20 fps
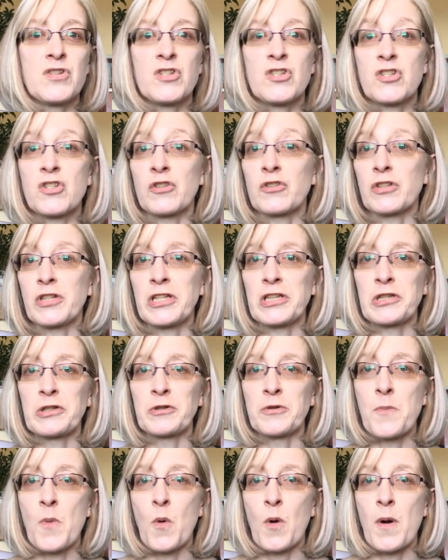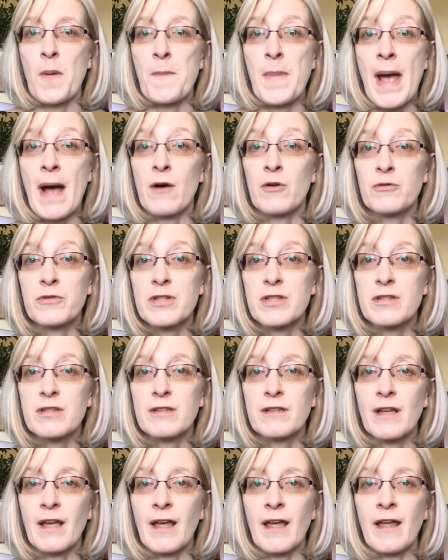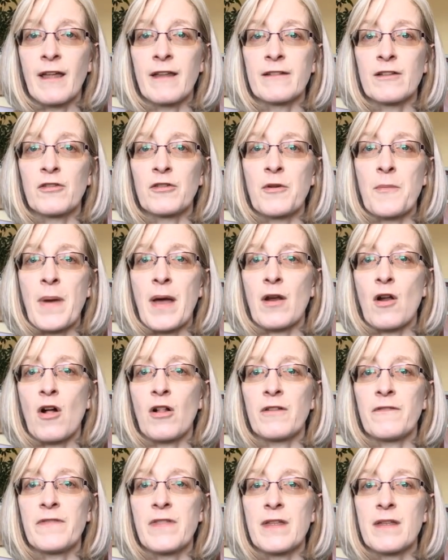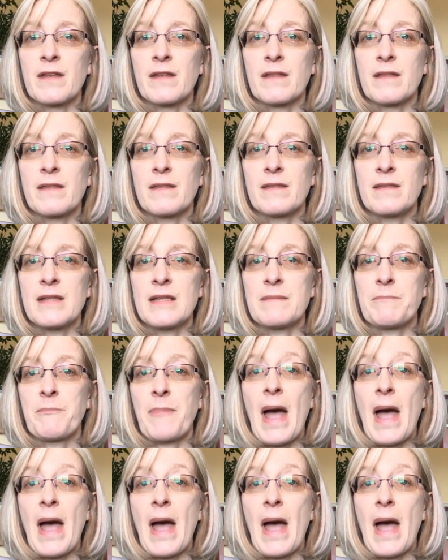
certainly learn more about, and learn about all of the